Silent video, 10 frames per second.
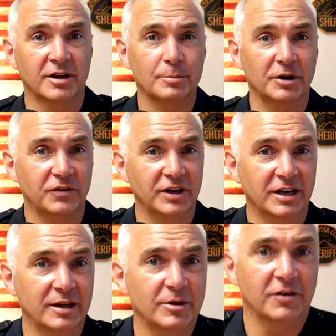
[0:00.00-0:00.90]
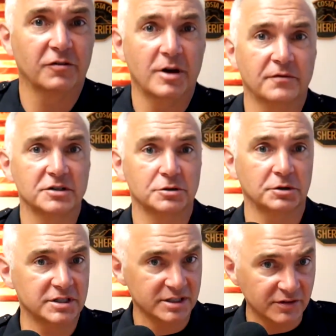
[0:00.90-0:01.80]
But if you get an email from Office
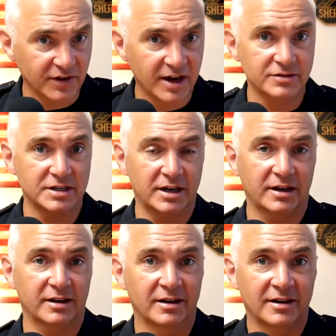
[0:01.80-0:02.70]
365 saying,